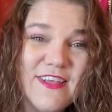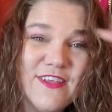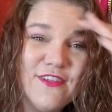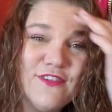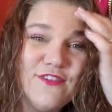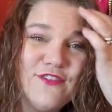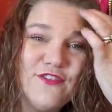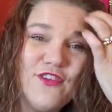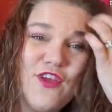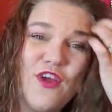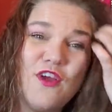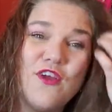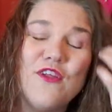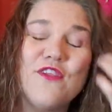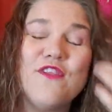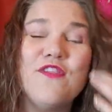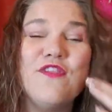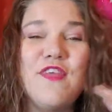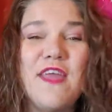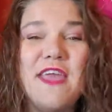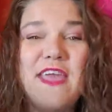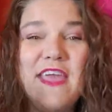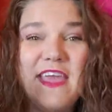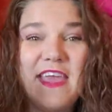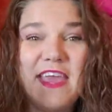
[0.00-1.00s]
start
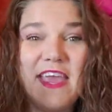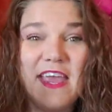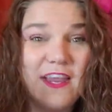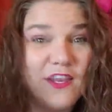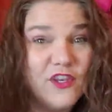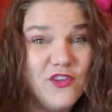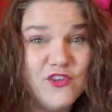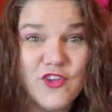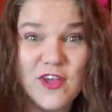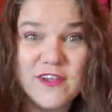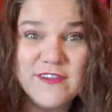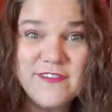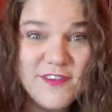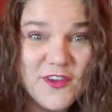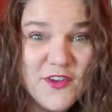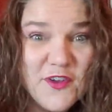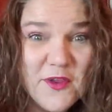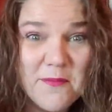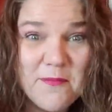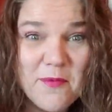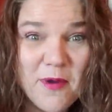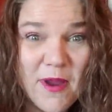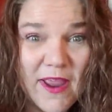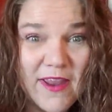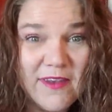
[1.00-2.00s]
thinking just in
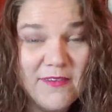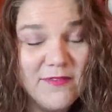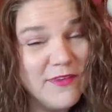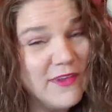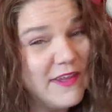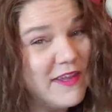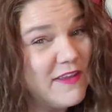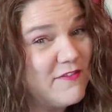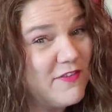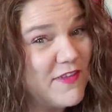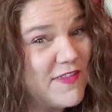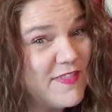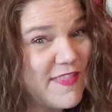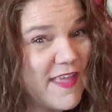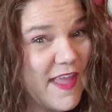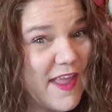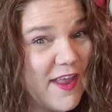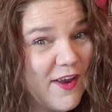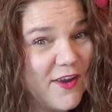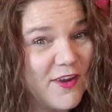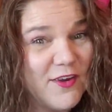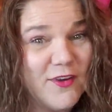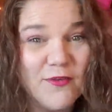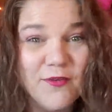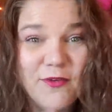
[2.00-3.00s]
your brain. Leave it
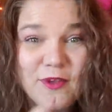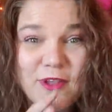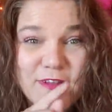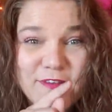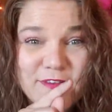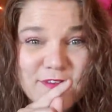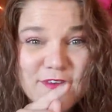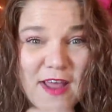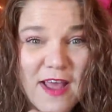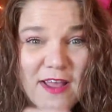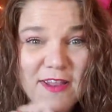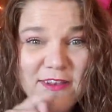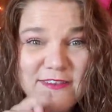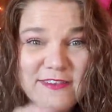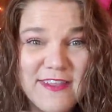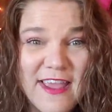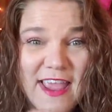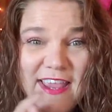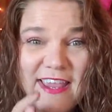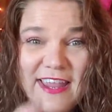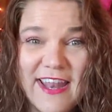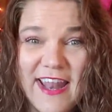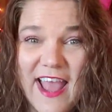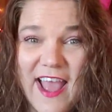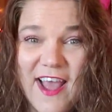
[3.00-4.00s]
there. Let's not
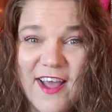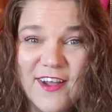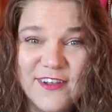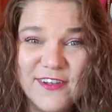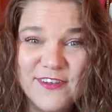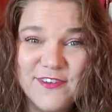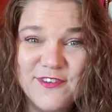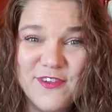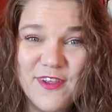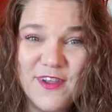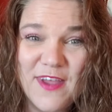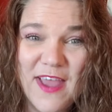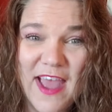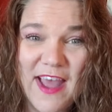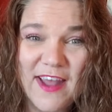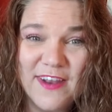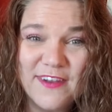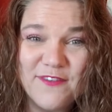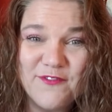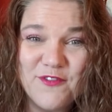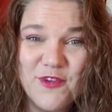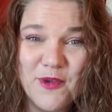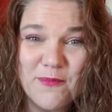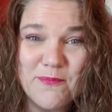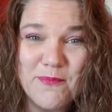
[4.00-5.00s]
take it out
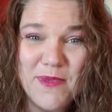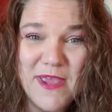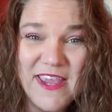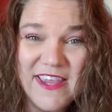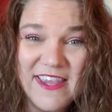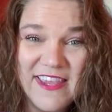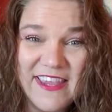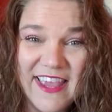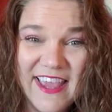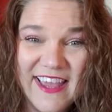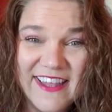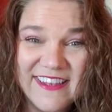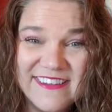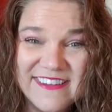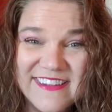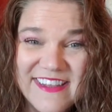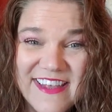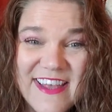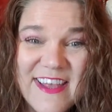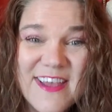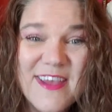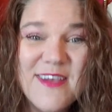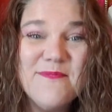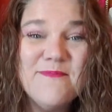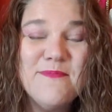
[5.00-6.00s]
of your beak yet,
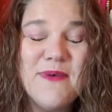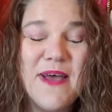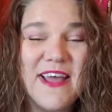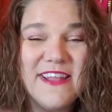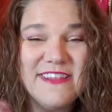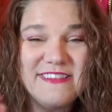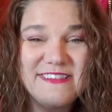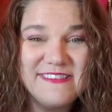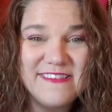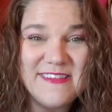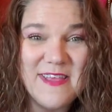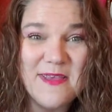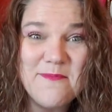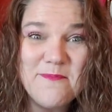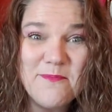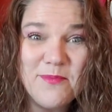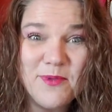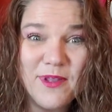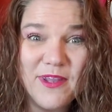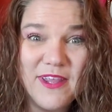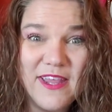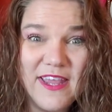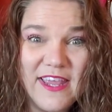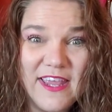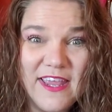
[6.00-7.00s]
but
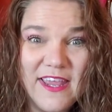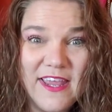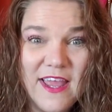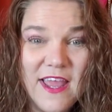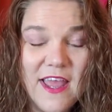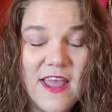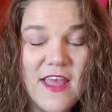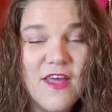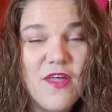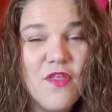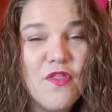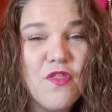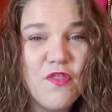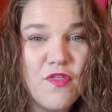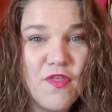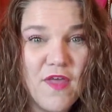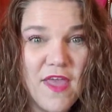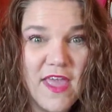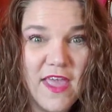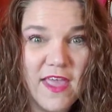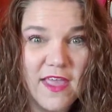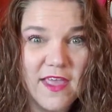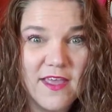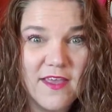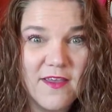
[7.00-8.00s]
simply
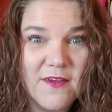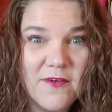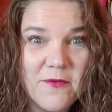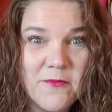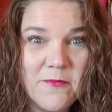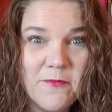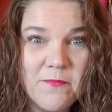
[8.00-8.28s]
think,